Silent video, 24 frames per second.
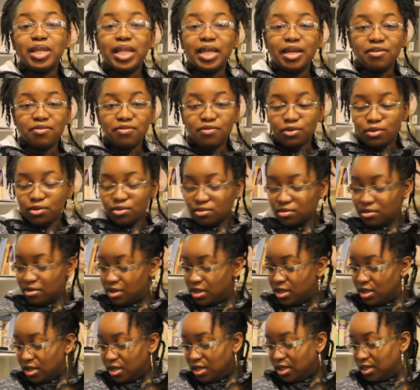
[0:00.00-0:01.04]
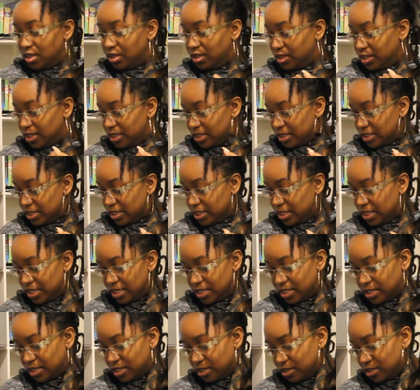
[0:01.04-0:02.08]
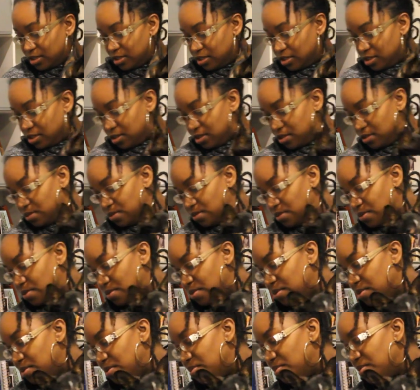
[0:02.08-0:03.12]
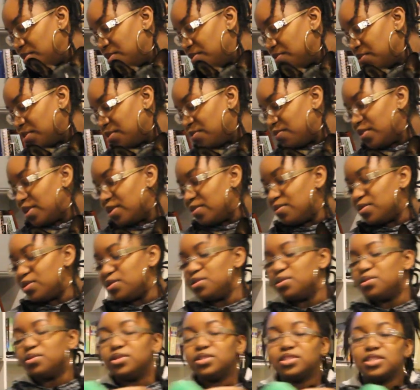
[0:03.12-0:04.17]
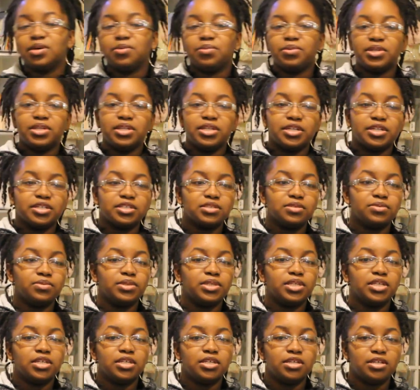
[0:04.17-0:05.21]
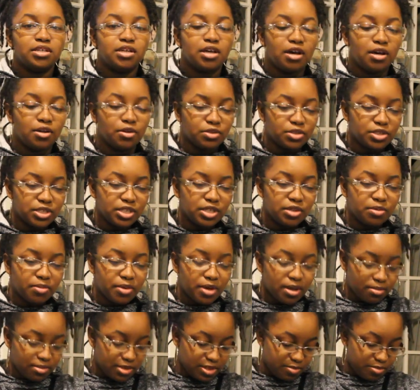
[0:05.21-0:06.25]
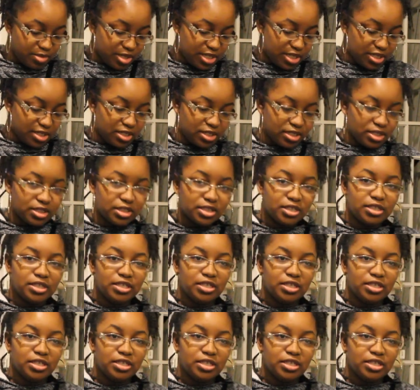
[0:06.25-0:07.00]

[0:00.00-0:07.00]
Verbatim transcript: playful. This is one of her favorite toys. I wouldn't dare squeaky, although she could probably smell it, but